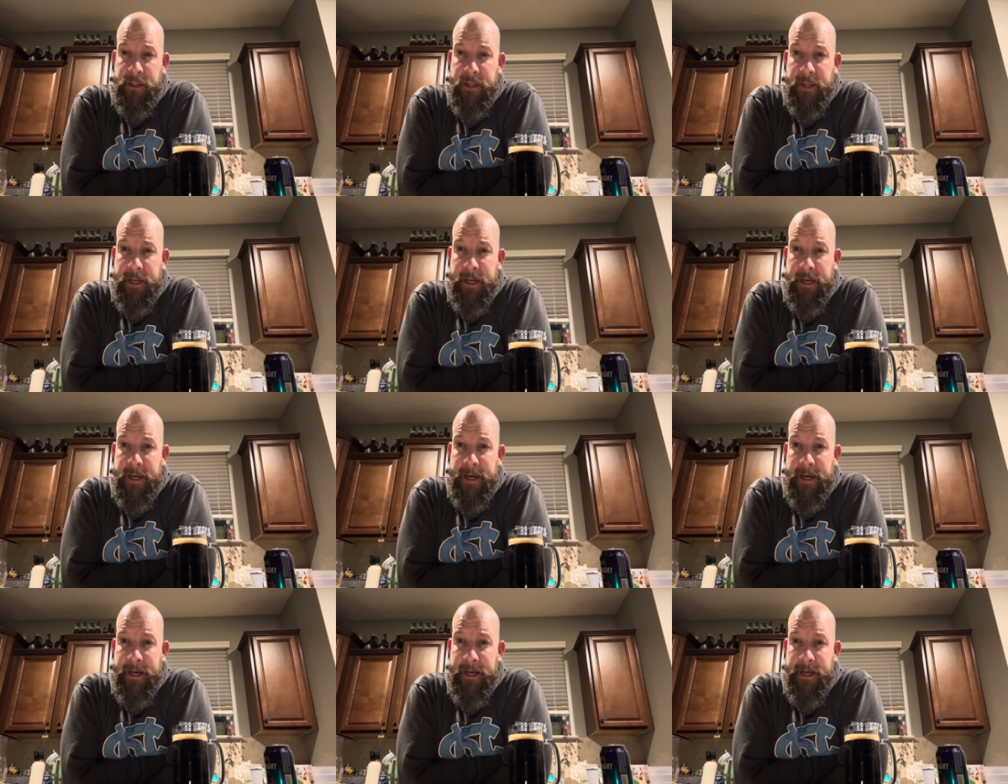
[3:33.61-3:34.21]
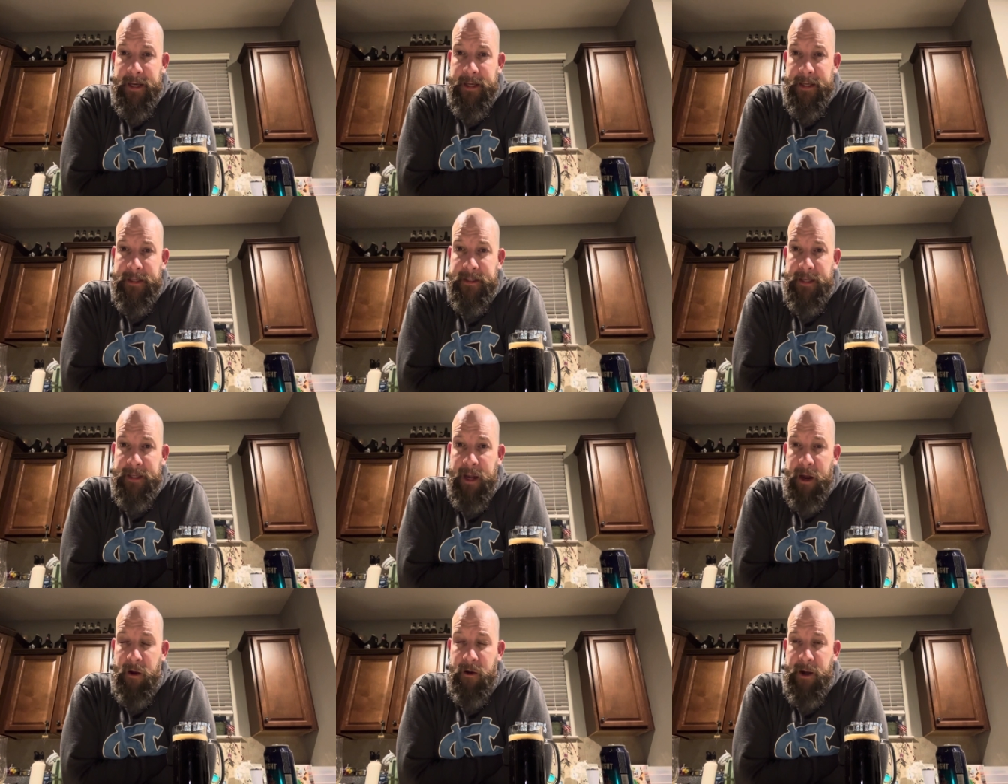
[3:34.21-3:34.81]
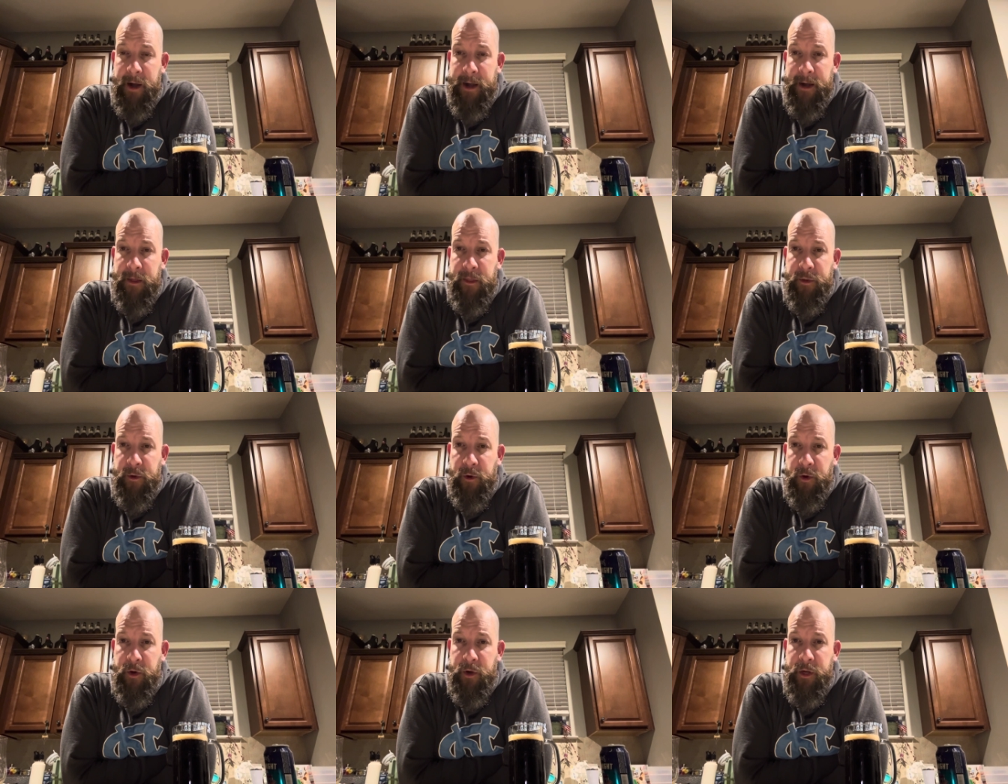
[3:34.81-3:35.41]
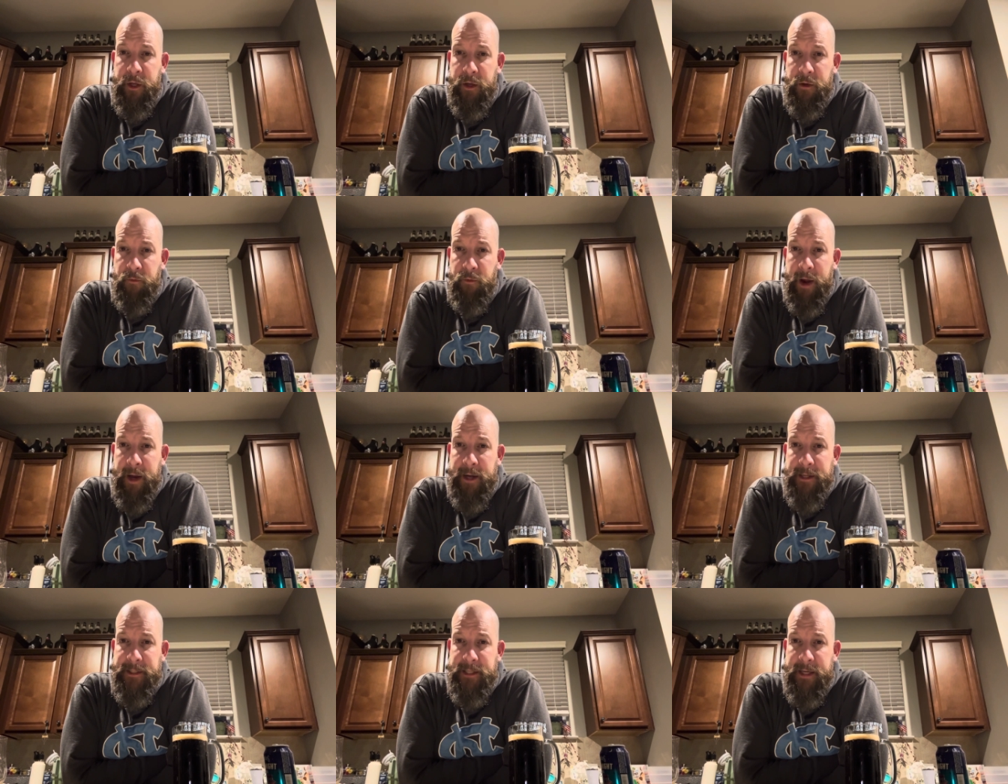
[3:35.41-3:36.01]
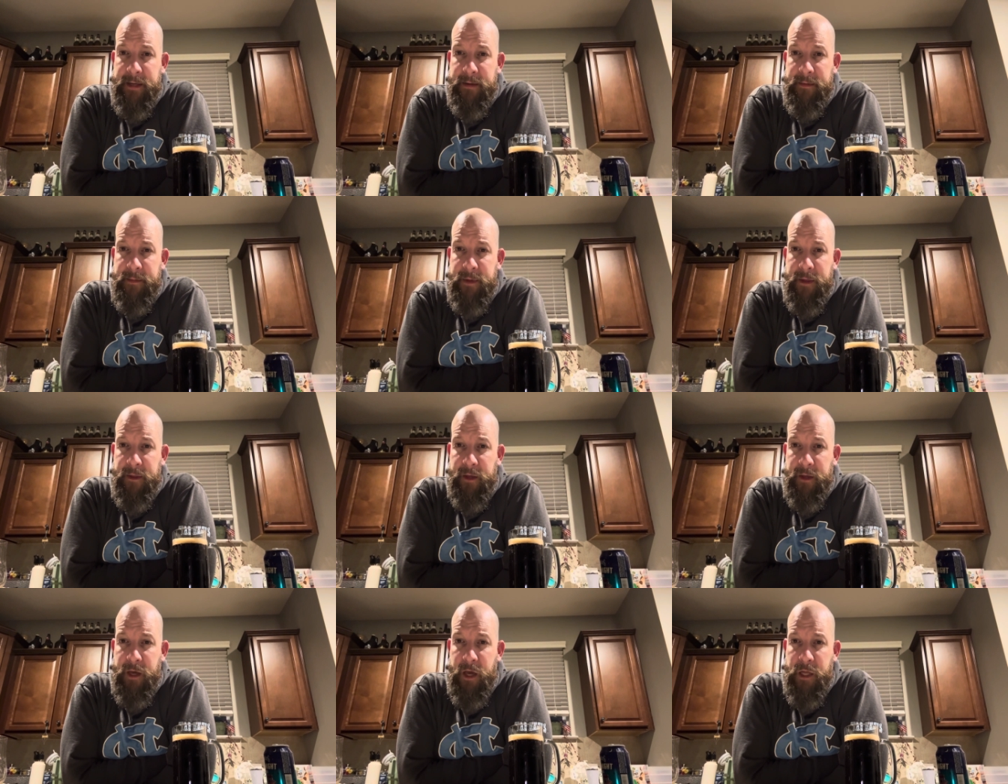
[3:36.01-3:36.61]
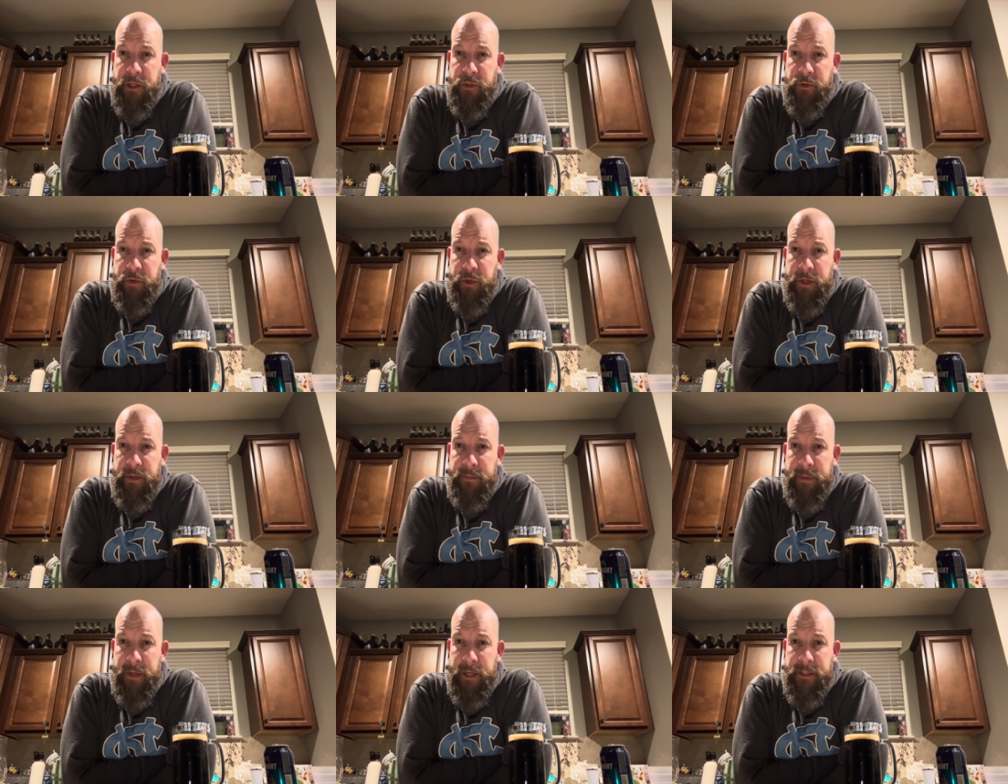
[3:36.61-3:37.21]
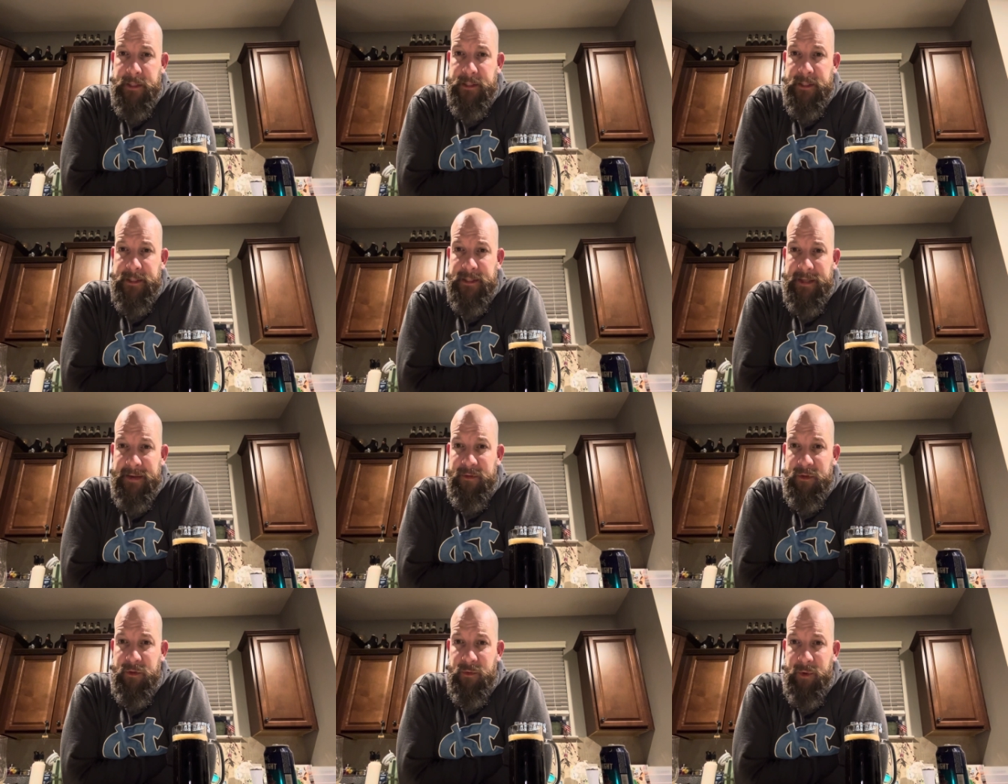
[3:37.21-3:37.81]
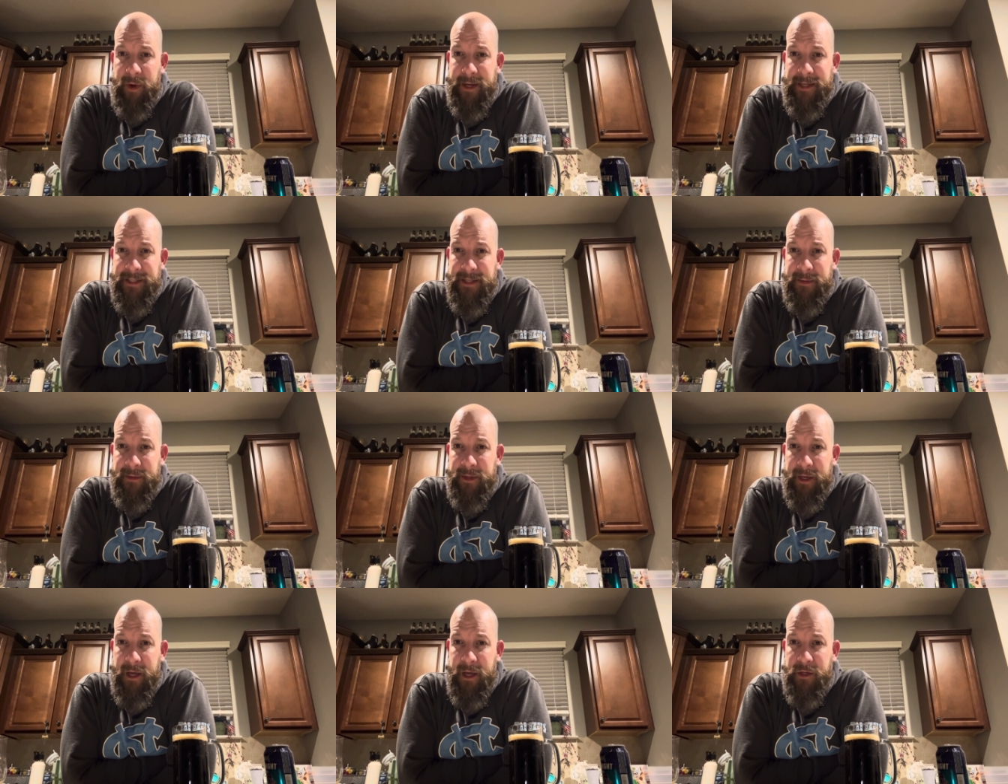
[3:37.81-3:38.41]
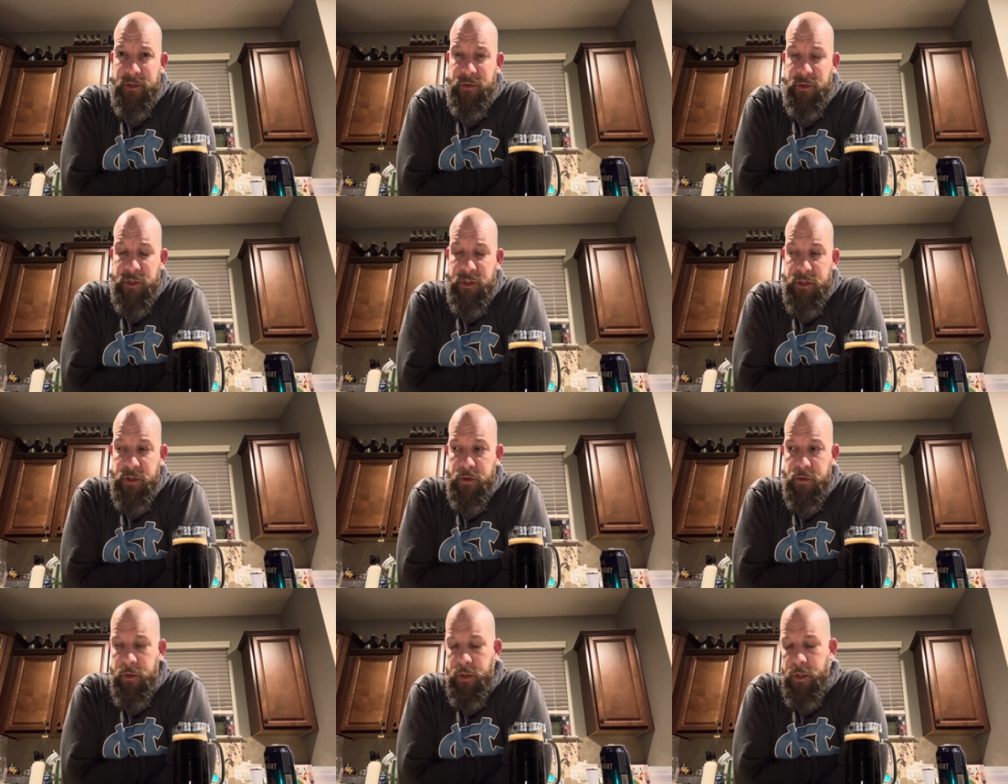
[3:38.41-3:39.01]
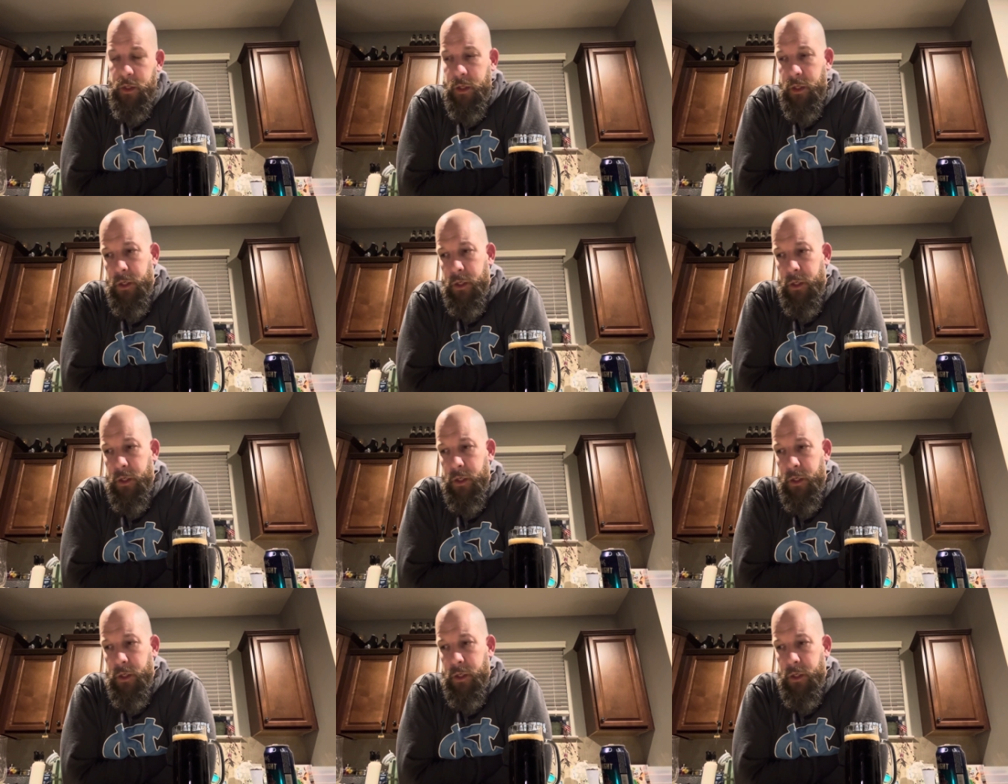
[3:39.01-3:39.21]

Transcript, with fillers: Uh, Carolina, third ranked team in the country, beats the seventh ranked team in the country, Duke.